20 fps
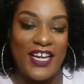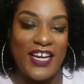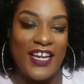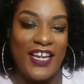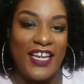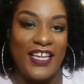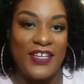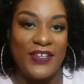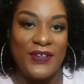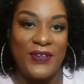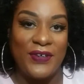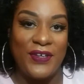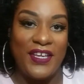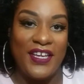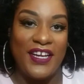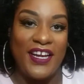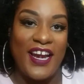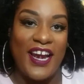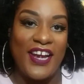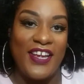TaragayeNicole
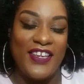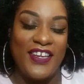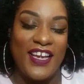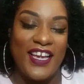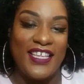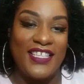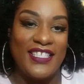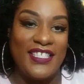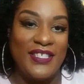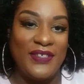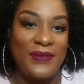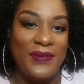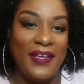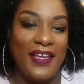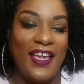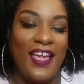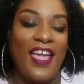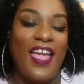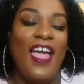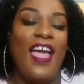here. How are you guys
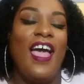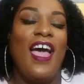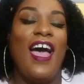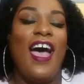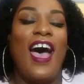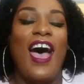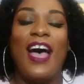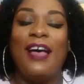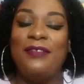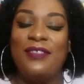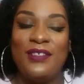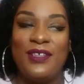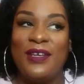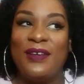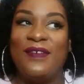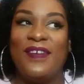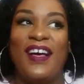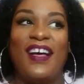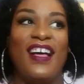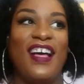doing? I'm
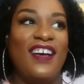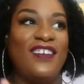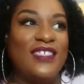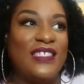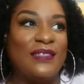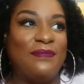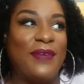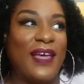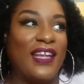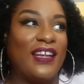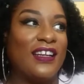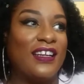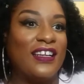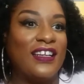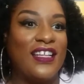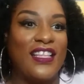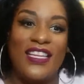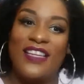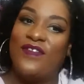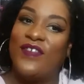doing well. I was
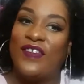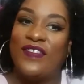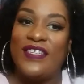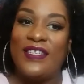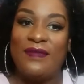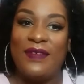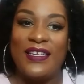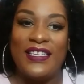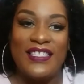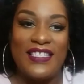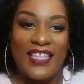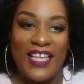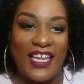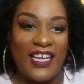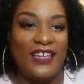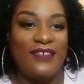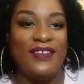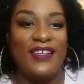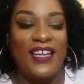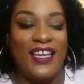better like 15 minutes
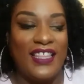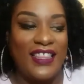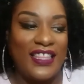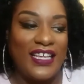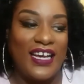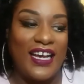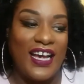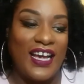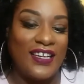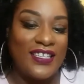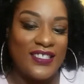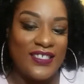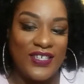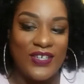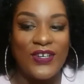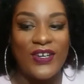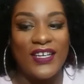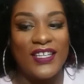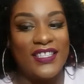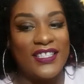later when I thought I was
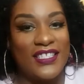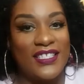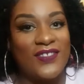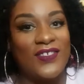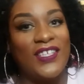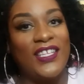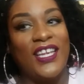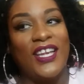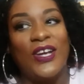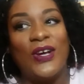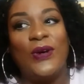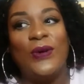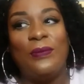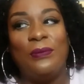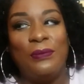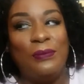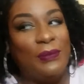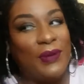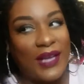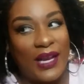recording this
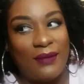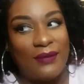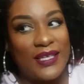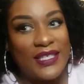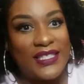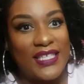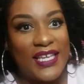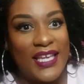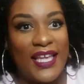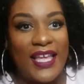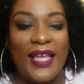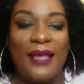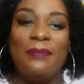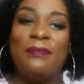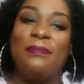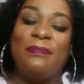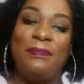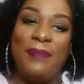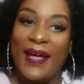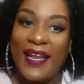video, but I
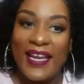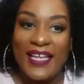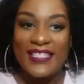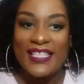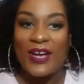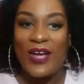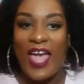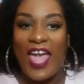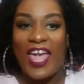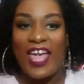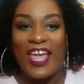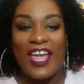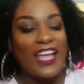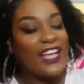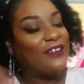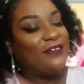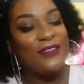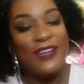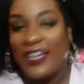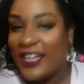wasn't, but it's okay.
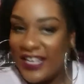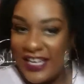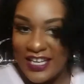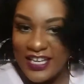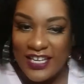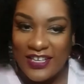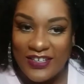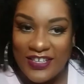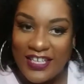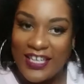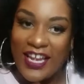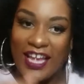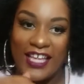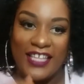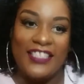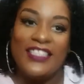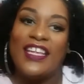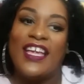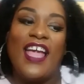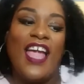We're gonna do it again.